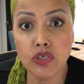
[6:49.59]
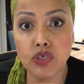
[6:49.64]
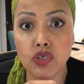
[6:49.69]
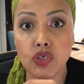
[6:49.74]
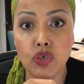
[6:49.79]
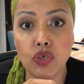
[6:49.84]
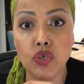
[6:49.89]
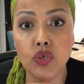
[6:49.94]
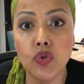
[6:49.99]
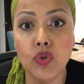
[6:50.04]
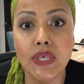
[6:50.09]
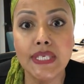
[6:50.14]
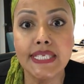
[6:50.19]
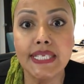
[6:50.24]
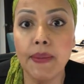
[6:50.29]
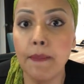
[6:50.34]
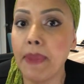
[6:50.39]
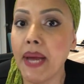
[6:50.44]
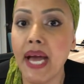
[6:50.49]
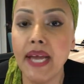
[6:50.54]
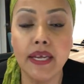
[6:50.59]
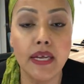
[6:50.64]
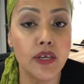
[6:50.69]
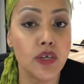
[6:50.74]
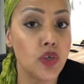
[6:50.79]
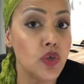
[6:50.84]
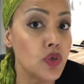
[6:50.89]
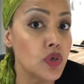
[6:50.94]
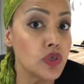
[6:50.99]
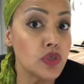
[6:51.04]
So you as a buyer,
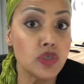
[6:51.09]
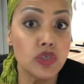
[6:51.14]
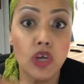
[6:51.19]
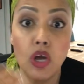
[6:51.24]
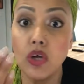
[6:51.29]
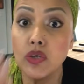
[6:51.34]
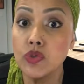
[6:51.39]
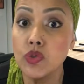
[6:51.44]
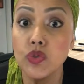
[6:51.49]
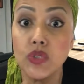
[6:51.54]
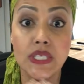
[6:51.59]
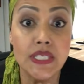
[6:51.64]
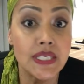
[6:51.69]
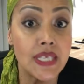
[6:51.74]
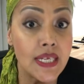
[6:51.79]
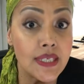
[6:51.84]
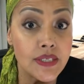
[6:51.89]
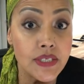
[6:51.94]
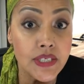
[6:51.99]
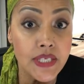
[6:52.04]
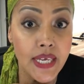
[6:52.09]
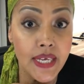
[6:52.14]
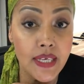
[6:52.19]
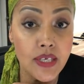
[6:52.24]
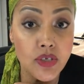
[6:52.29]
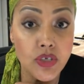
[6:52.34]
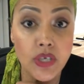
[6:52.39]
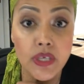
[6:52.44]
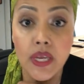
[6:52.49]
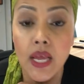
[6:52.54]
you don't talk to the seller's
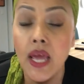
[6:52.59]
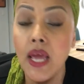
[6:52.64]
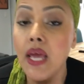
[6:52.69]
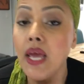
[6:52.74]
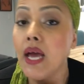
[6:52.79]
agent.